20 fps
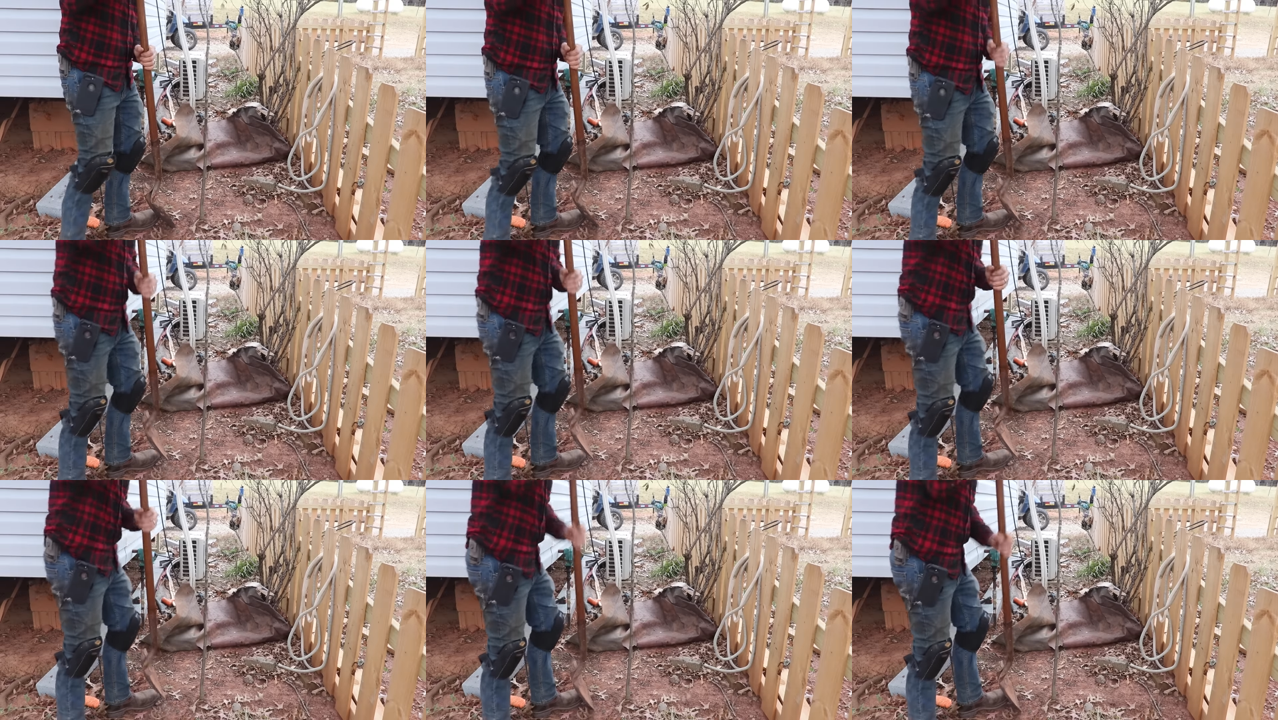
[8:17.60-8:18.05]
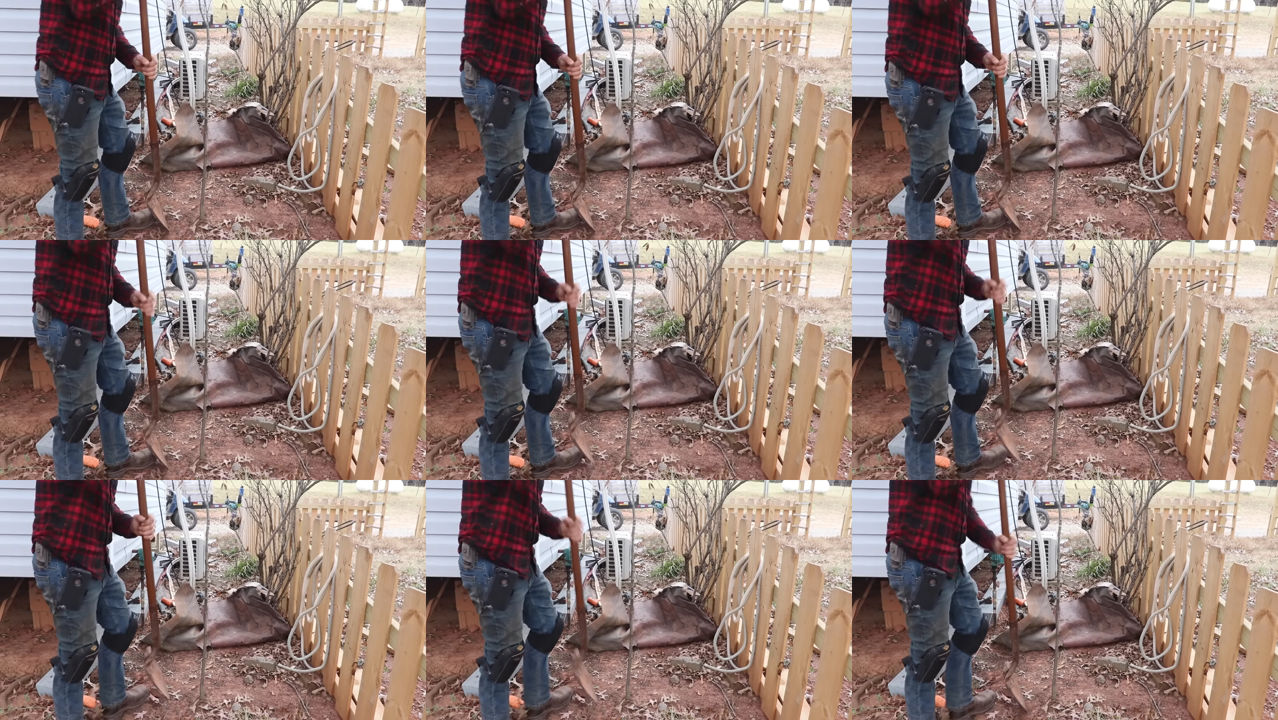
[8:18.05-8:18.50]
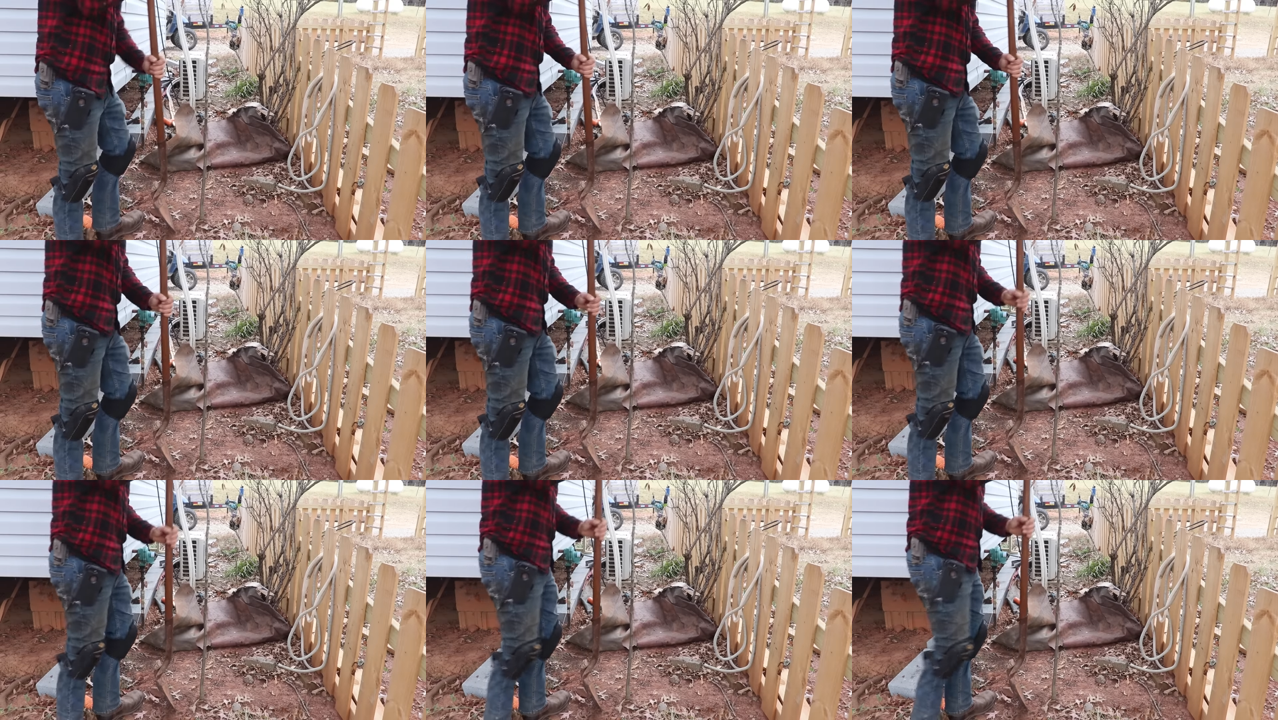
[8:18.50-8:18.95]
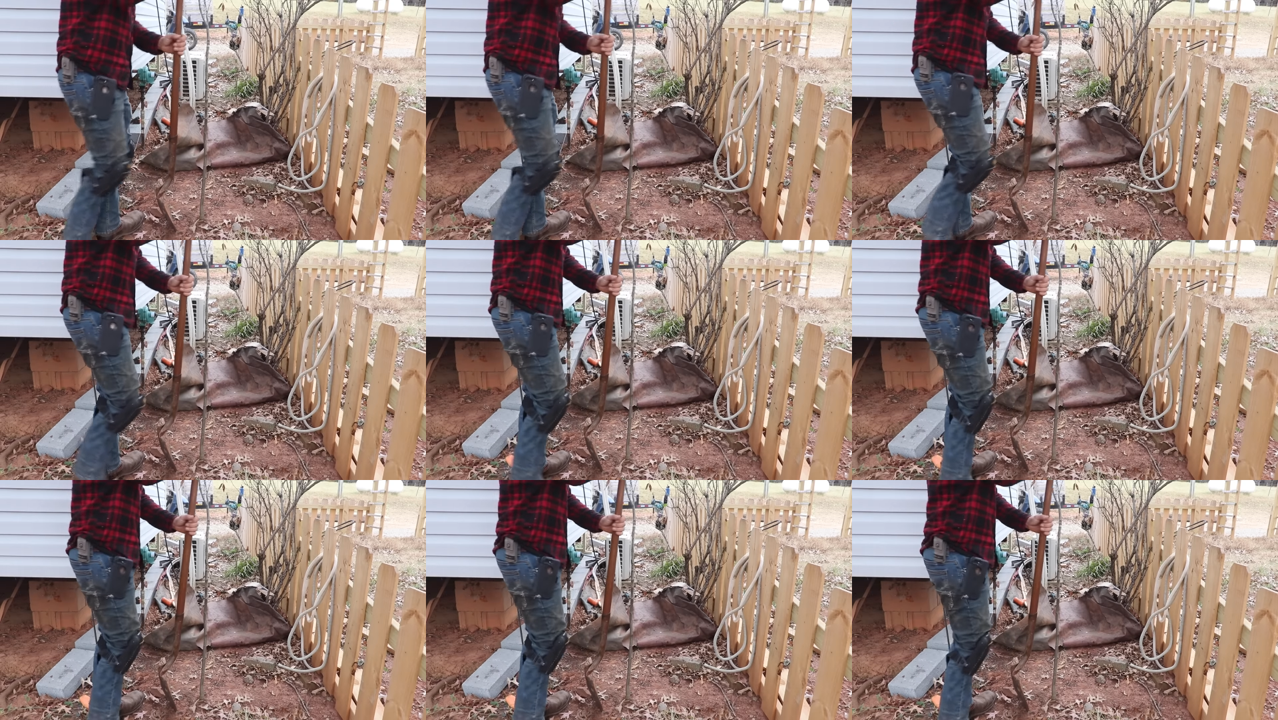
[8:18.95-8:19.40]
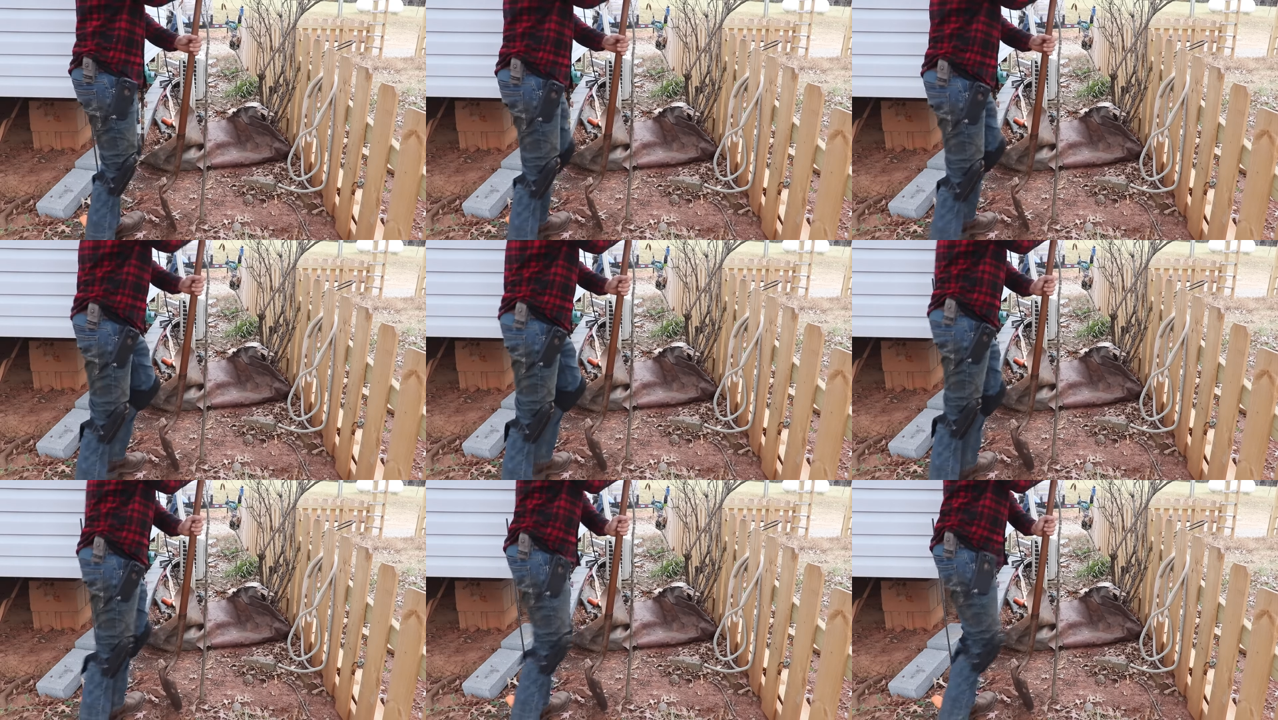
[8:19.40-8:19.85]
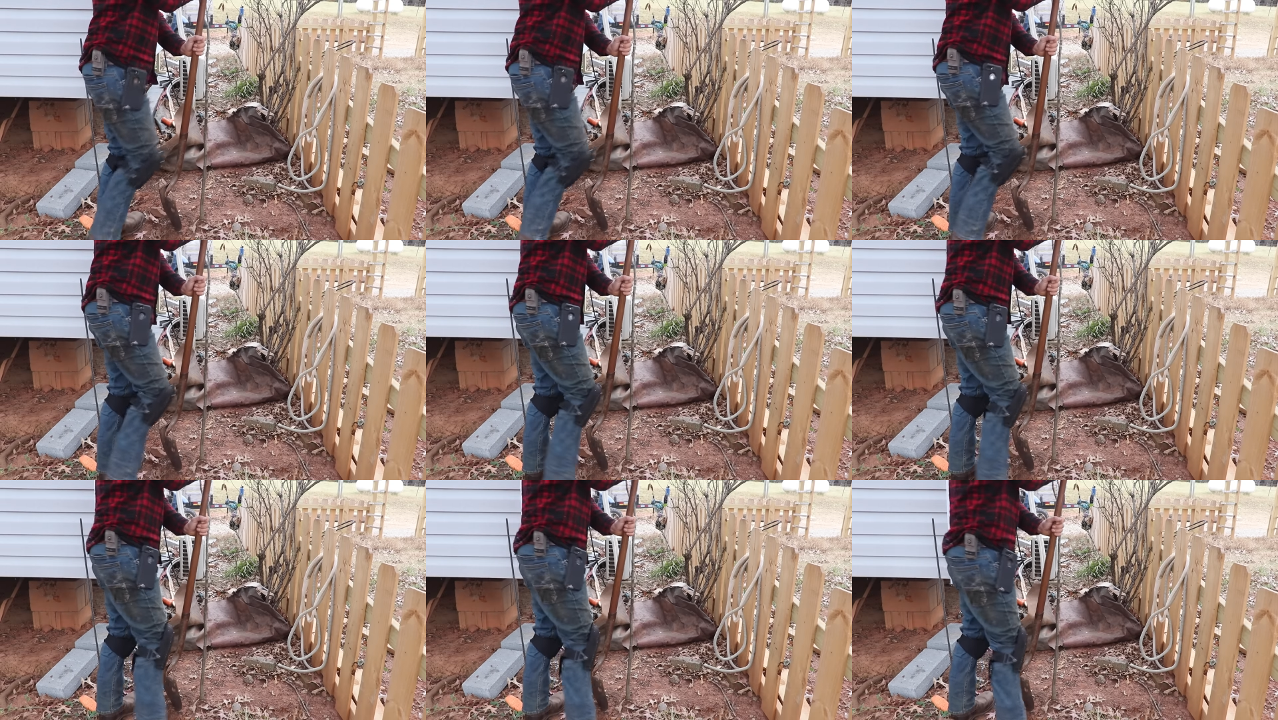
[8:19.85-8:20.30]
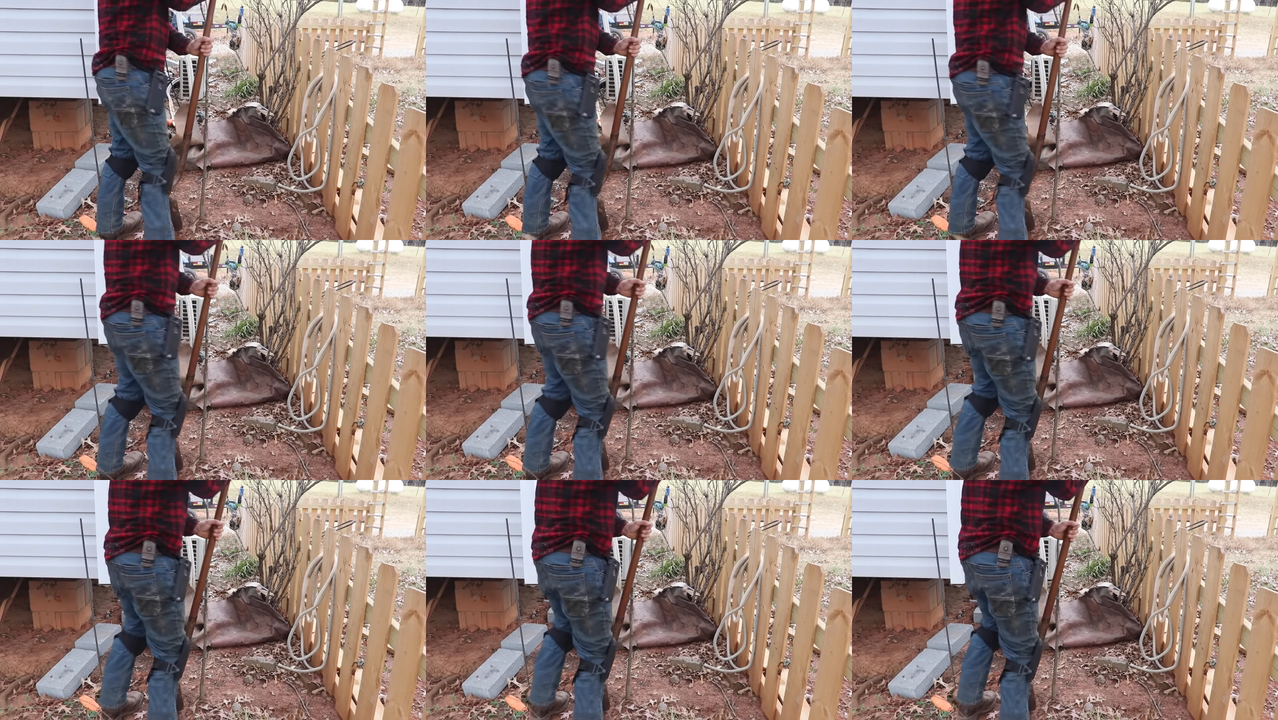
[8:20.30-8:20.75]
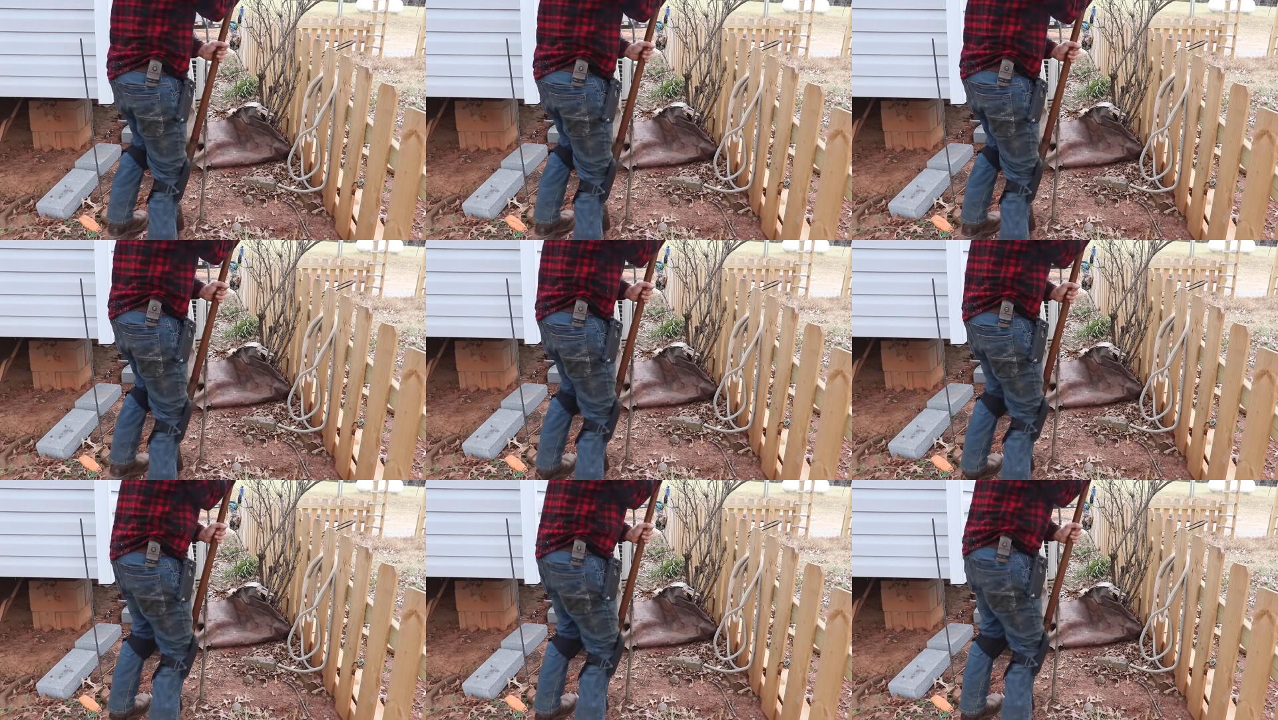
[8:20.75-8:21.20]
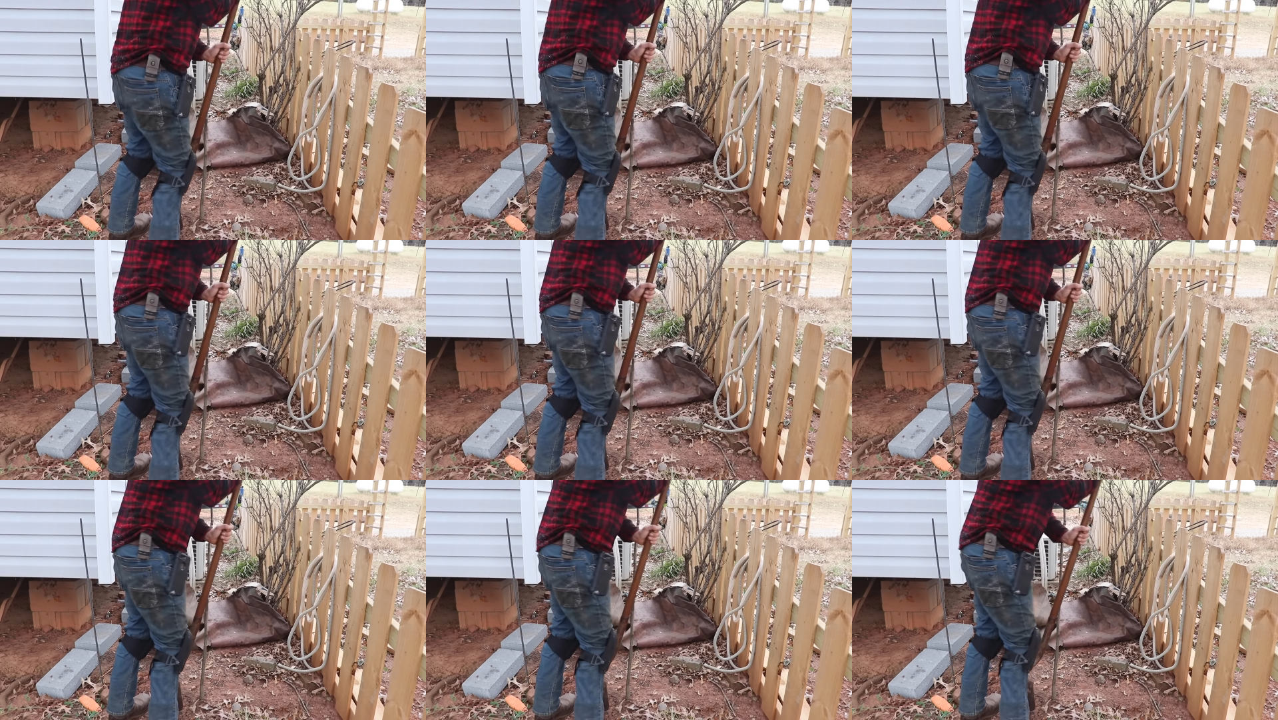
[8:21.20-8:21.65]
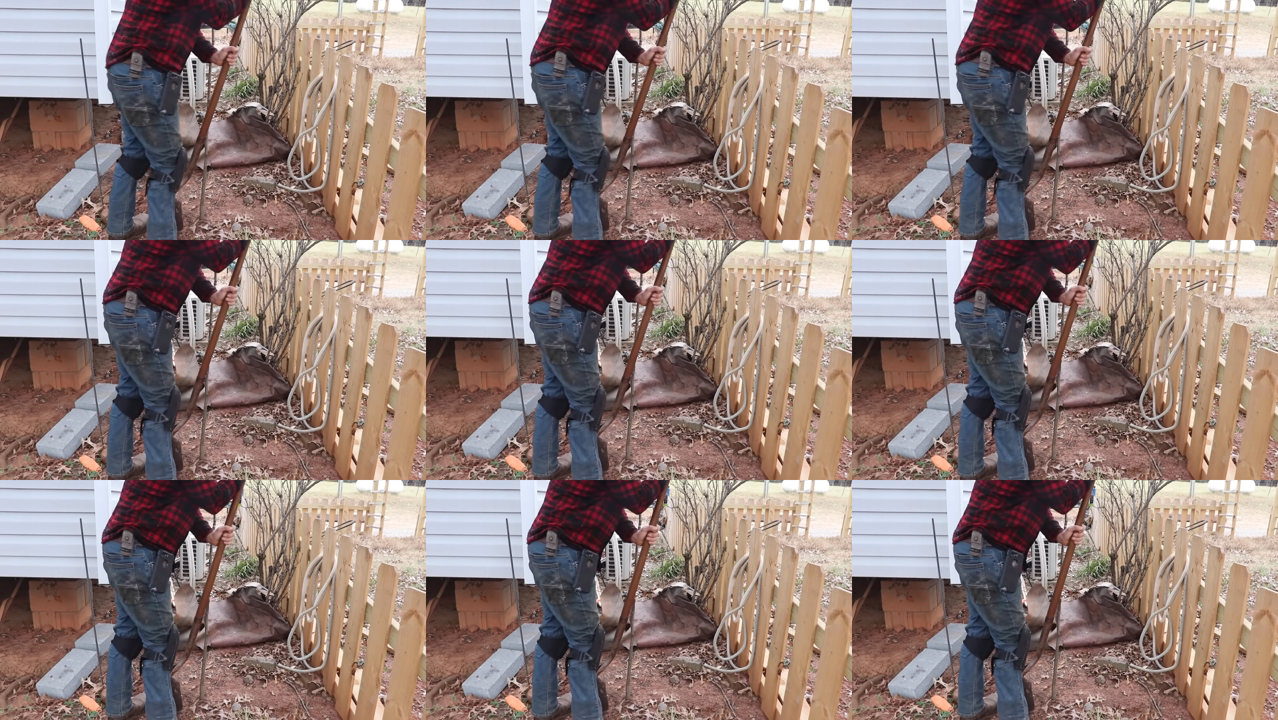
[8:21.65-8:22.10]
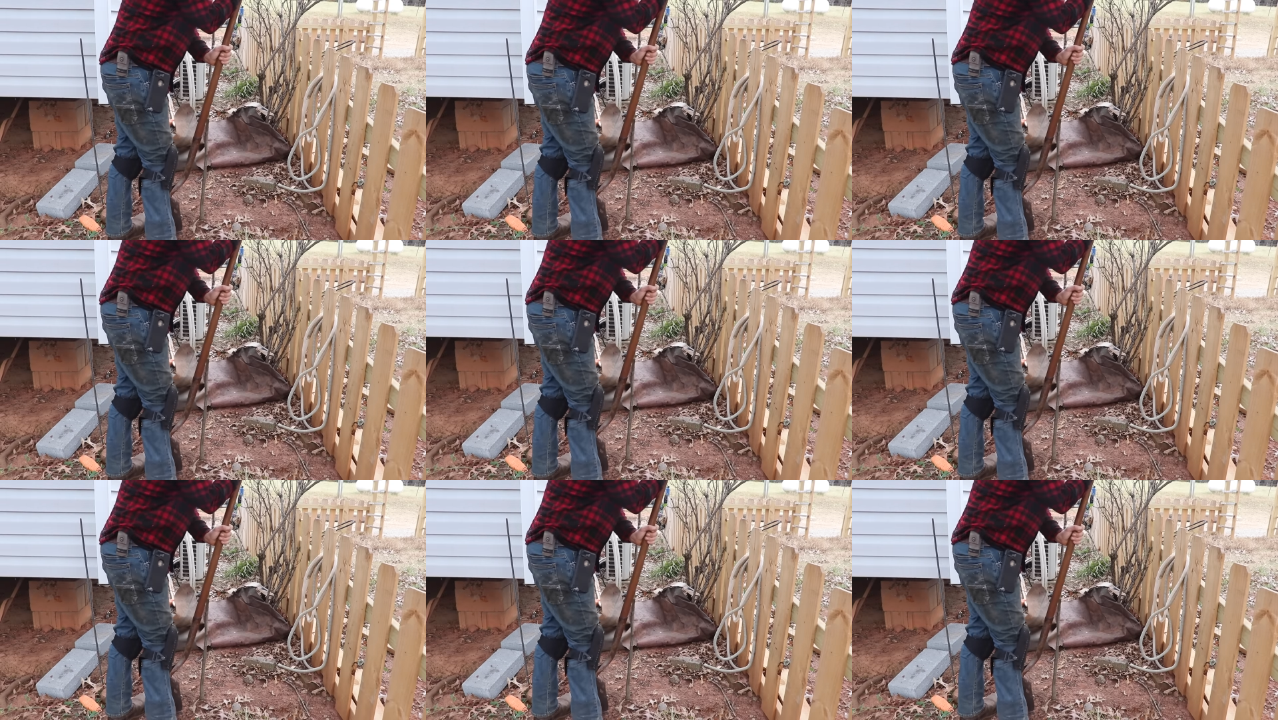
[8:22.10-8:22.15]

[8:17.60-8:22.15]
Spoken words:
Nobody's mouth can be seen.